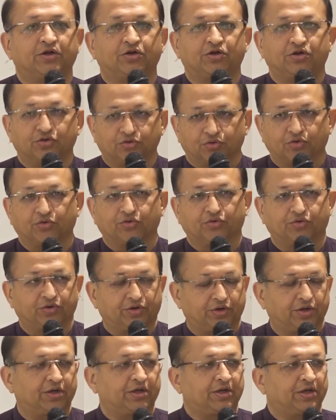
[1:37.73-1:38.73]

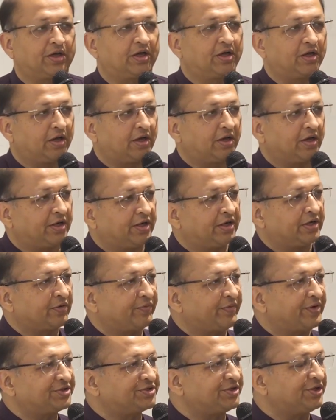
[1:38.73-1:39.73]

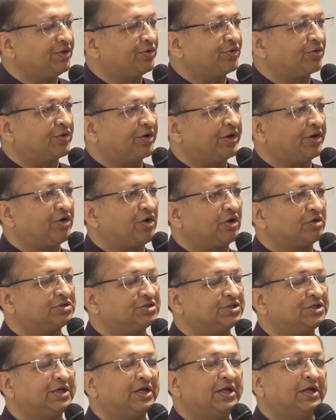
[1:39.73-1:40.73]

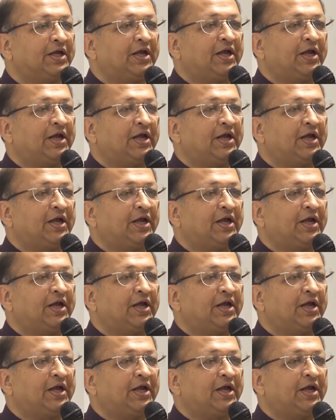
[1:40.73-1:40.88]
neuroradiology.